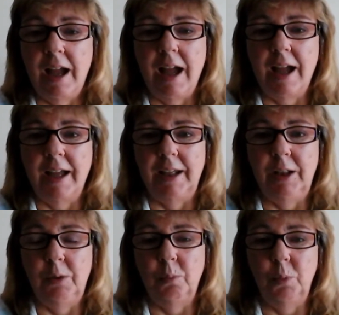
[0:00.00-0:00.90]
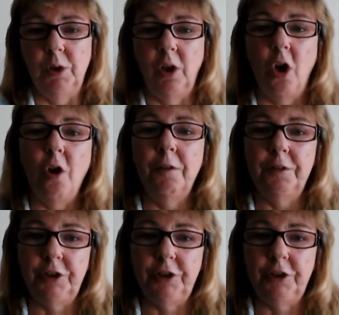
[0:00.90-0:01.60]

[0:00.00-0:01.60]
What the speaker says: I will offer